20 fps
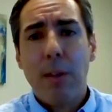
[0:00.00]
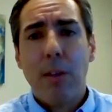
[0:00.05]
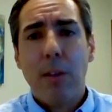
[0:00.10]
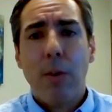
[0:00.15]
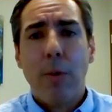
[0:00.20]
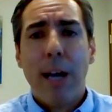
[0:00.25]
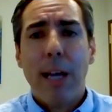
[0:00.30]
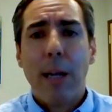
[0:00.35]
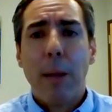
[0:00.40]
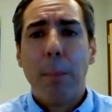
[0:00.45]

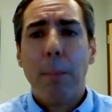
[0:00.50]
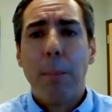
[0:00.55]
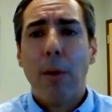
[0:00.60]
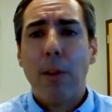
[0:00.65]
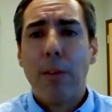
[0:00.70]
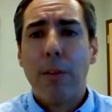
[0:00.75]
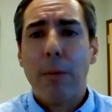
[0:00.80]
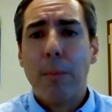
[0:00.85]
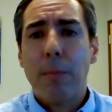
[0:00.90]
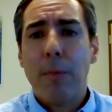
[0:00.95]
you add up
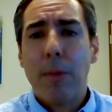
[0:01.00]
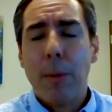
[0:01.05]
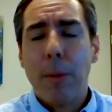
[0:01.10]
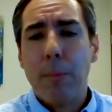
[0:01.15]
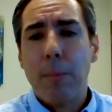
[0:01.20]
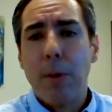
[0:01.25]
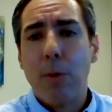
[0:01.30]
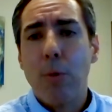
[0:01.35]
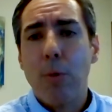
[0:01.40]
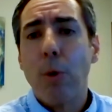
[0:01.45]
all
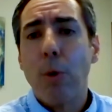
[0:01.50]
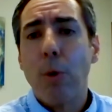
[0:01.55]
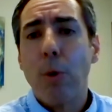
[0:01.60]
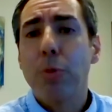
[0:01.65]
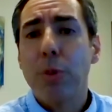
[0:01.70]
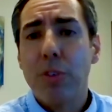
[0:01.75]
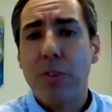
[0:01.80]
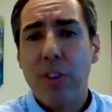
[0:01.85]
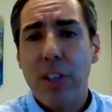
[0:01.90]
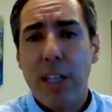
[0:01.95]
the gross
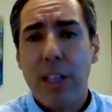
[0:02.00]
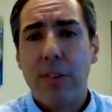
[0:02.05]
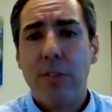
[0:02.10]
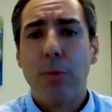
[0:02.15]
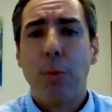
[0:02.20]
receipts.